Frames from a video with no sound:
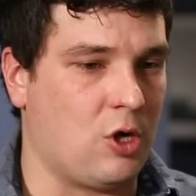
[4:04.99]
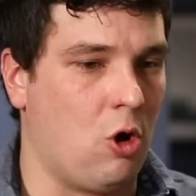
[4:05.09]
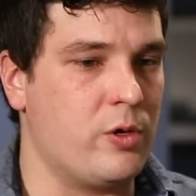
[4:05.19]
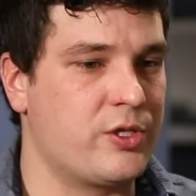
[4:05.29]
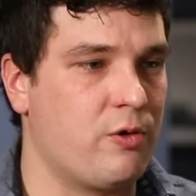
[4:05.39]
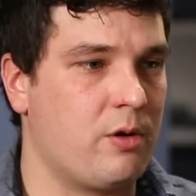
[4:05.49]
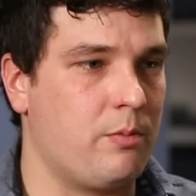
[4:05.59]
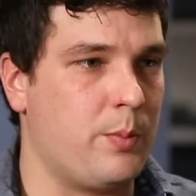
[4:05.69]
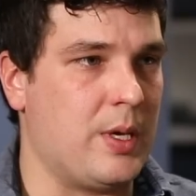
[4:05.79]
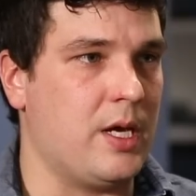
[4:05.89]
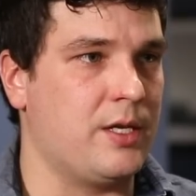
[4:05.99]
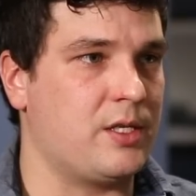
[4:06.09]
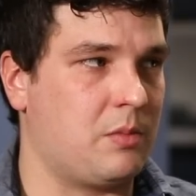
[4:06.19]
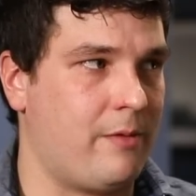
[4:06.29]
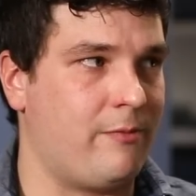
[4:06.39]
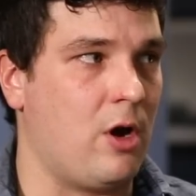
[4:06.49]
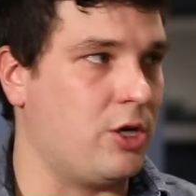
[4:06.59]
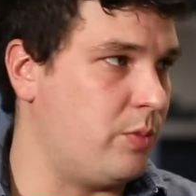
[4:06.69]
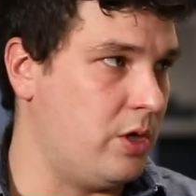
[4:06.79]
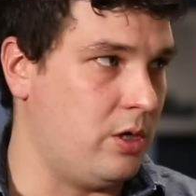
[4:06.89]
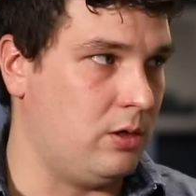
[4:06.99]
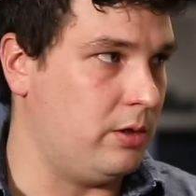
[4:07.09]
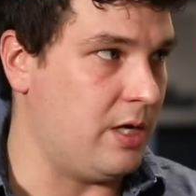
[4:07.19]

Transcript: always going to be some type of entrepreneurial